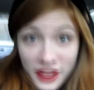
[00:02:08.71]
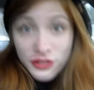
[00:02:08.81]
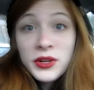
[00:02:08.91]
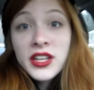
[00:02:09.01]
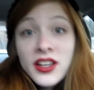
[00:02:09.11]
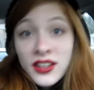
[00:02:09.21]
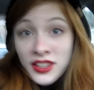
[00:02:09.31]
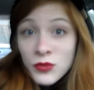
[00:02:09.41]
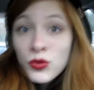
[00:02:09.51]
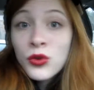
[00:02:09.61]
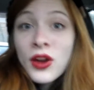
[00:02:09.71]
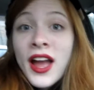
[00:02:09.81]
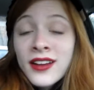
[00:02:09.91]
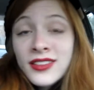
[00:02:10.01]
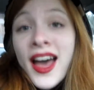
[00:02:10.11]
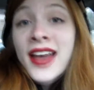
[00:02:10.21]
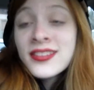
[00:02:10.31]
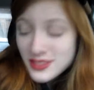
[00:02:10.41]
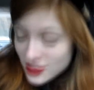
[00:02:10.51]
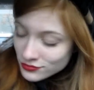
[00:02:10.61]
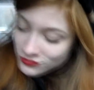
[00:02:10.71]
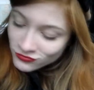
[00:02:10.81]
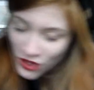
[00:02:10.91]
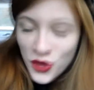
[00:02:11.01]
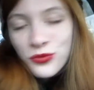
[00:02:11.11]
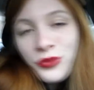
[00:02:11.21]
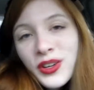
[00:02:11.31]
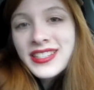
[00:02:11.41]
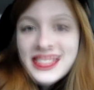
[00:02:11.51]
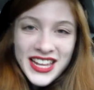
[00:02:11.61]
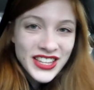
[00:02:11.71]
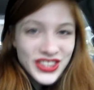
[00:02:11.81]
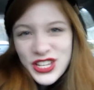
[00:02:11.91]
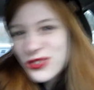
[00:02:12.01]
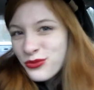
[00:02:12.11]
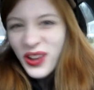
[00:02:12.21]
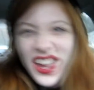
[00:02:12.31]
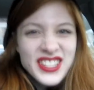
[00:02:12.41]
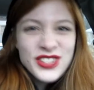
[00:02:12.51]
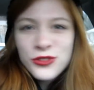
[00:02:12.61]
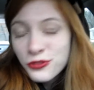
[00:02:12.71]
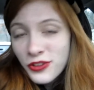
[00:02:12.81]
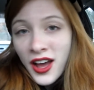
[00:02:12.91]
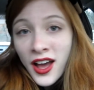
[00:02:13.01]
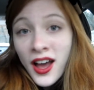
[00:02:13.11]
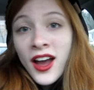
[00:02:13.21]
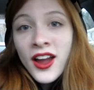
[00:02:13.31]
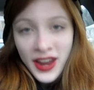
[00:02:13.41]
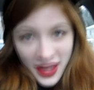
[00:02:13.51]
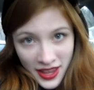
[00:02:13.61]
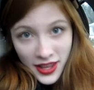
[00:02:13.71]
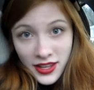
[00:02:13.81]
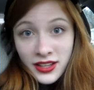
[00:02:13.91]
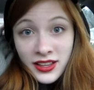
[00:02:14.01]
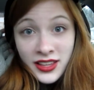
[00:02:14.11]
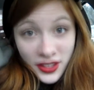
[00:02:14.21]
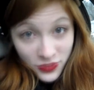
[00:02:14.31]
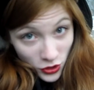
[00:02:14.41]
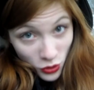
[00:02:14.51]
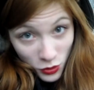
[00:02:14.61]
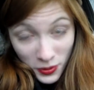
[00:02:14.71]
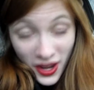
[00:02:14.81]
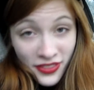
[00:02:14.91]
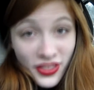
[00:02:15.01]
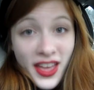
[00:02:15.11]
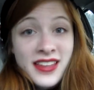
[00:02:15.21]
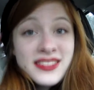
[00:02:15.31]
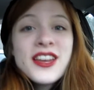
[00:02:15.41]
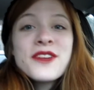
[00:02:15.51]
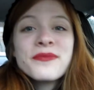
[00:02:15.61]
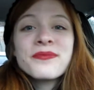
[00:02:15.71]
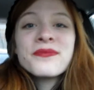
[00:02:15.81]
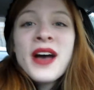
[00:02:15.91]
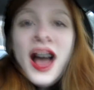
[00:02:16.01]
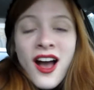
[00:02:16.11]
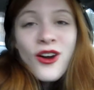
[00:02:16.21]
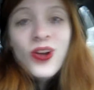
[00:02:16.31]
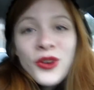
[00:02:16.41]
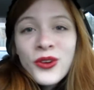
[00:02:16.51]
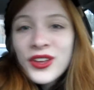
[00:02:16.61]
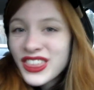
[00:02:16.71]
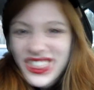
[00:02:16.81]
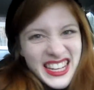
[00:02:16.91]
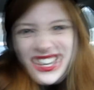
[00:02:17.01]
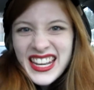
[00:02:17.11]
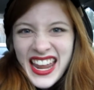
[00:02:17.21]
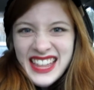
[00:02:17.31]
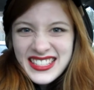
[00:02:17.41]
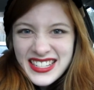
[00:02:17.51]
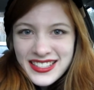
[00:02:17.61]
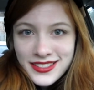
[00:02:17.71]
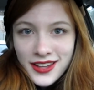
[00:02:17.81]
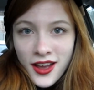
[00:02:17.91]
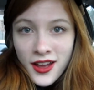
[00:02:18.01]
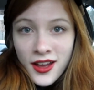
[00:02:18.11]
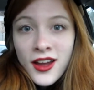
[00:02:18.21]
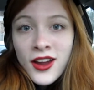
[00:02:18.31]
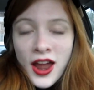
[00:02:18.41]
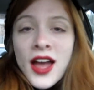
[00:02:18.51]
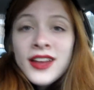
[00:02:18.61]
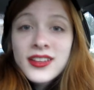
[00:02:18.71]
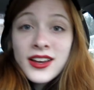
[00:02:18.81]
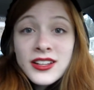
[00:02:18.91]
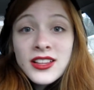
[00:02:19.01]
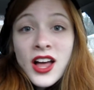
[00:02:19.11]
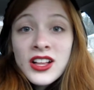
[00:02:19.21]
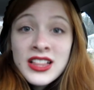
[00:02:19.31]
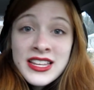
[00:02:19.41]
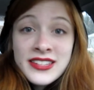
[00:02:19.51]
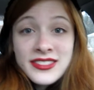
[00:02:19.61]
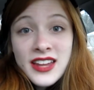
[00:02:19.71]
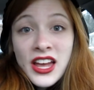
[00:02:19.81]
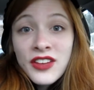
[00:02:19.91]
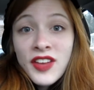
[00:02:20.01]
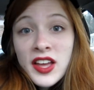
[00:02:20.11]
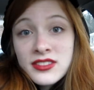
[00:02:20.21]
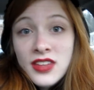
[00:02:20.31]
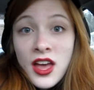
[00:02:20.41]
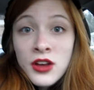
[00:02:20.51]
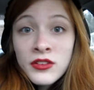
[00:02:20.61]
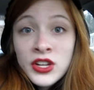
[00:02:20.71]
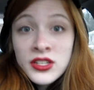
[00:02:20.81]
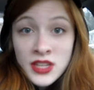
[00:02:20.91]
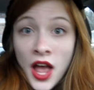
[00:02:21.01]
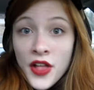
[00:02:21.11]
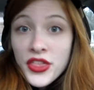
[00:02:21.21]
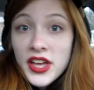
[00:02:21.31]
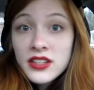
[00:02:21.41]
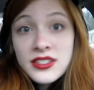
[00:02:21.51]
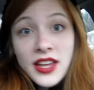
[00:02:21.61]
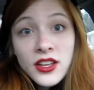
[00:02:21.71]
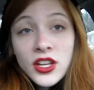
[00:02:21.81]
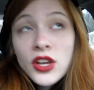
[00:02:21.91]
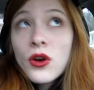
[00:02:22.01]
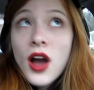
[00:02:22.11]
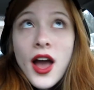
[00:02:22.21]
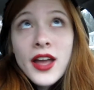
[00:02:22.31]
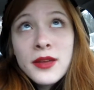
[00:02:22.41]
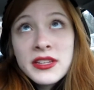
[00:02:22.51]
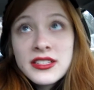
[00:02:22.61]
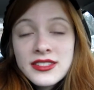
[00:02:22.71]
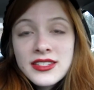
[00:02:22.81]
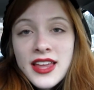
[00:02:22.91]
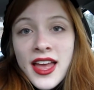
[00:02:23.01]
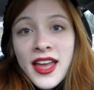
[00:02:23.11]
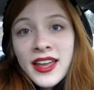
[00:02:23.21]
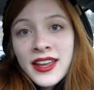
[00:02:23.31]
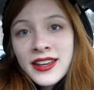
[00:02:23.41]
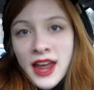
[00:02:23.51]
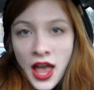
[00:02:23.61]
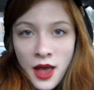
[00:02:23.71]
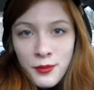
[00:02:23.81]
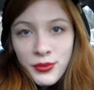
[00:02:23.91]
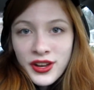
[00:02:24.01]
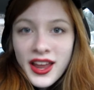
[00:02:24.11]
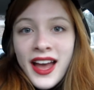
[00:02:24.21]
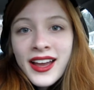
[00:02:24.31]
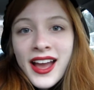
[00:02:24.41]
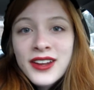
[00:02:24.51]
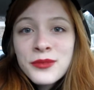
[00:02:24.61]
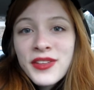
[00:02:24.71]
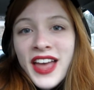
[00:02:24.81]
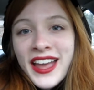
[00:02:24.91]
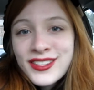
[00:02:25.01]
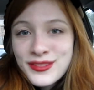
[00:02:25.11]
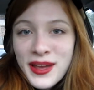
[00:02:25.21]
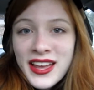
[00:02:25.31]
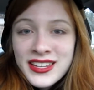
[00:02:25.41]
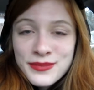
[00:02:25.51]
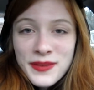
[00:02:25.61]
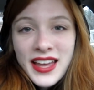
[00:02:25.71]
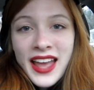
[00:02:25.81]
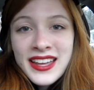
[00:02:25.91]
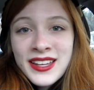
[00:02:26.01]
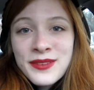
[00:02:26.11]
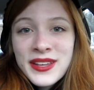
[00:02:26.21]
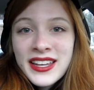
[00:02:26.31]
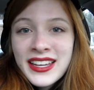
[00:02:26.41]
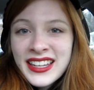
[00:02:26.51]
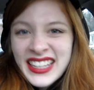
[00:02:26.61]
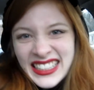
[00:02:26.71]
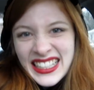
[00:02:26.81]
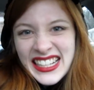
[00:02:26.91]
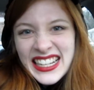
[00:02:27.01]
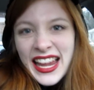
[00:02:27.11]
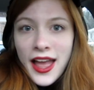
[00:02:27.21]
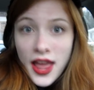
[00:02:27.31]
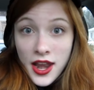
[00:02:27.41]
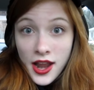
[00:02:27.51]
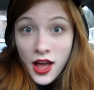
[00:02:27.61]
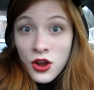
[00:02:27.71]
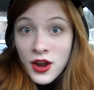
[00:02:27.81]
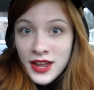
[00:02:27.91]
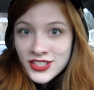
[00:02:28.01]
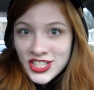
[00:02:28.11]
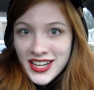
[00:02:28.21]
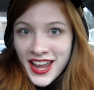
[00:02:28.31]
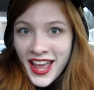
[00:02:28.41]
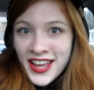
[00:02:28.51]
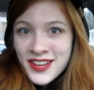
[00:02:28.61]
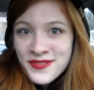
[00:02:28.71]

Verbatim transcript: Cause we're young and we're reckless. We'll take this way too far. It'll leave you breathless. Mm or with a nasty scar. Got a long list of ex lovers, they'll tell you I'm insane. But I got a blank space, baby, and I'll write your name.